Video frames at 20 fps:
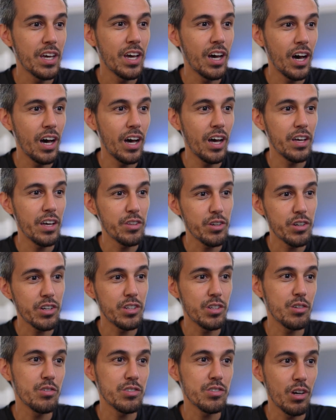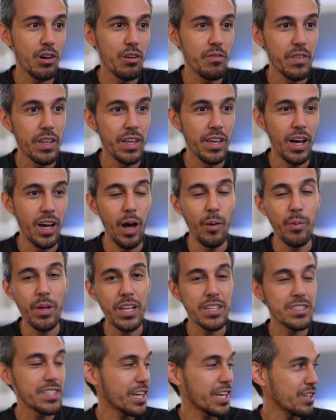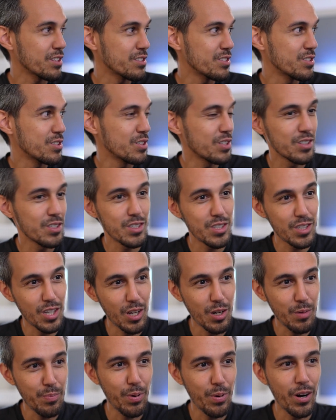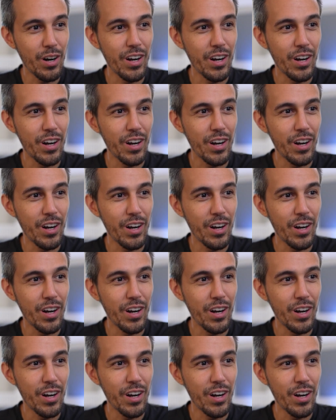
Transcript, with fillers: uh, you could do so. I mean, it's like a super